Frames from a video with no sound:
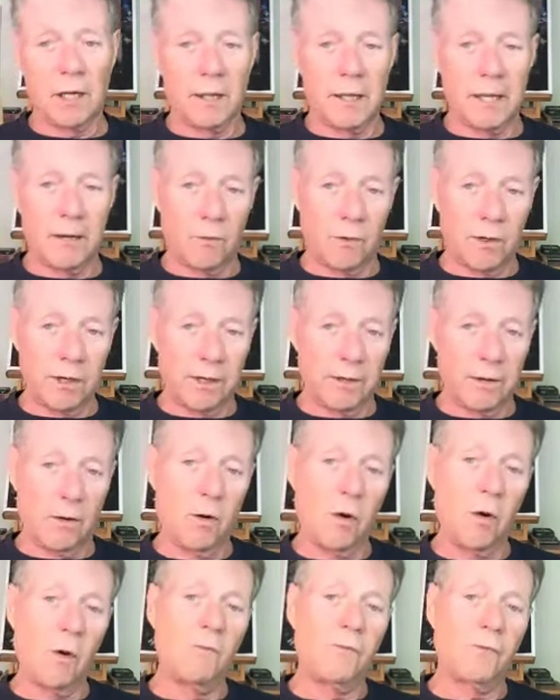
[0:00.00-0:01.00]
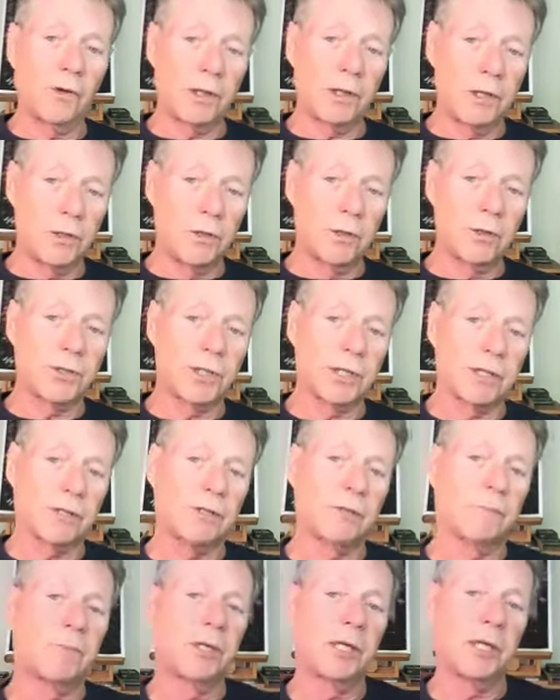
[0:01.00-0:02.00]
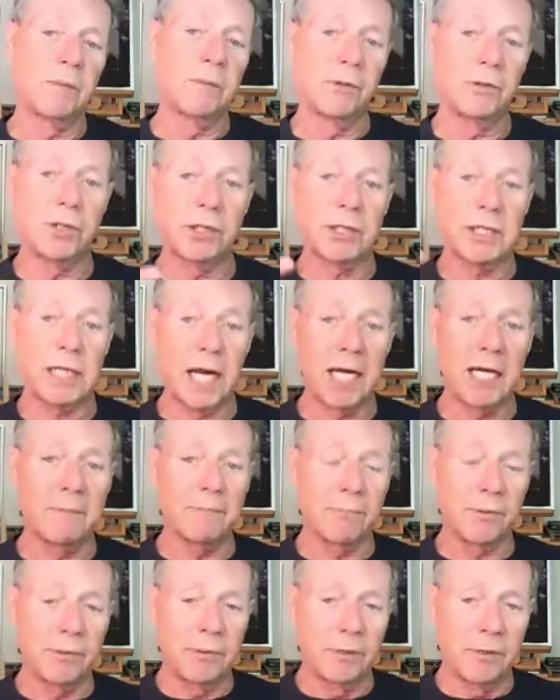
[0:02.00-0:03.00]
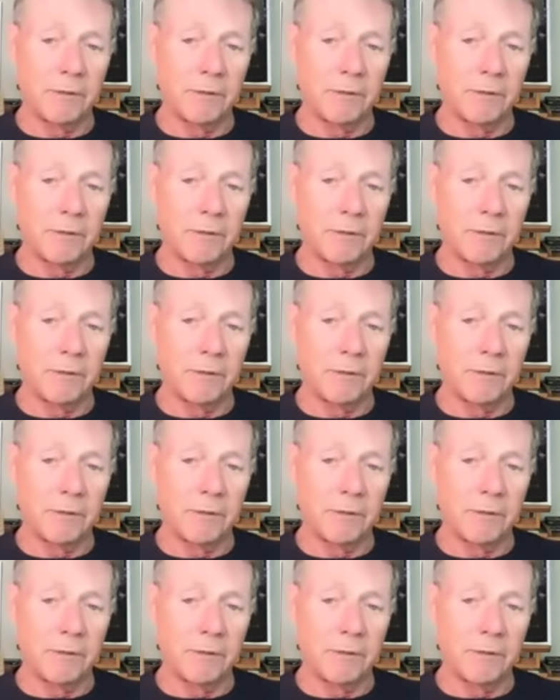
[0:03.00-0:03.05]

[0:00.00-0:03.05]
And they wanted to hopefully use it to be able to type